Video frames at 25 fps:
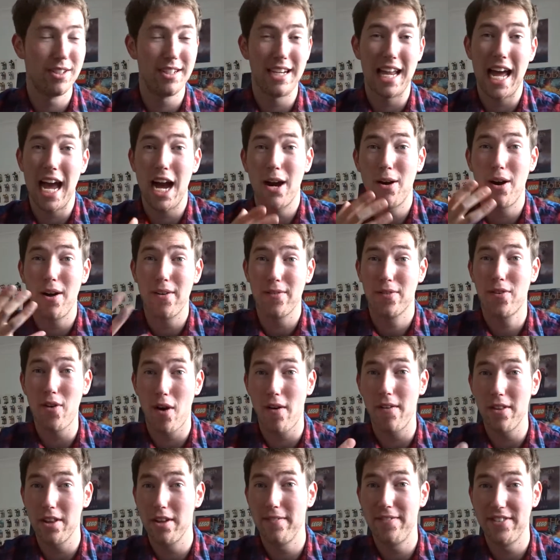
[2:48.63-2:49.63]
Now I've
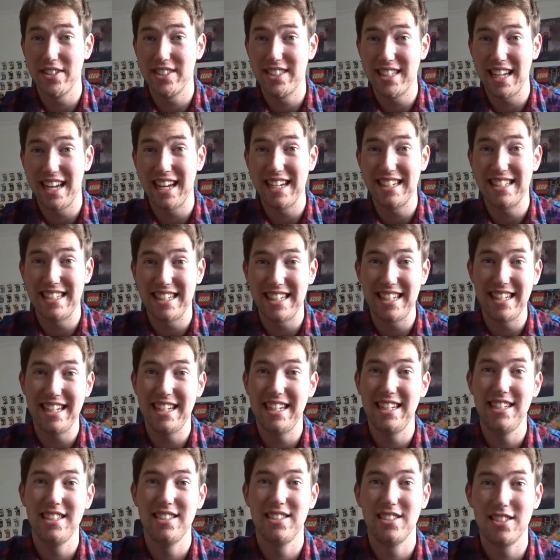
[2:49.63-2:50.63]
got the
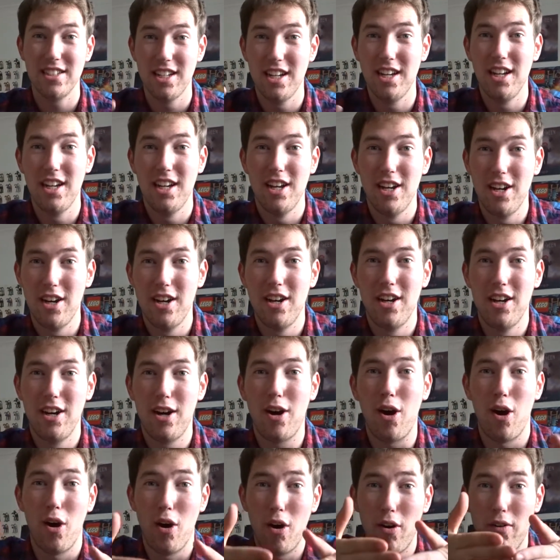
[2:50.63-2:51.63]
facilities
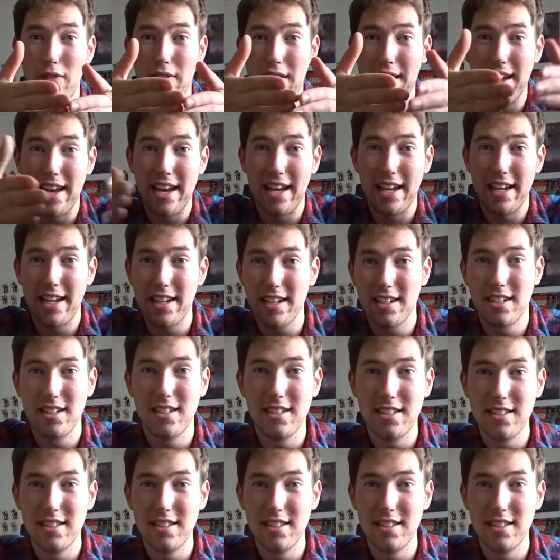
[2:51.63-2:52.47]
of a...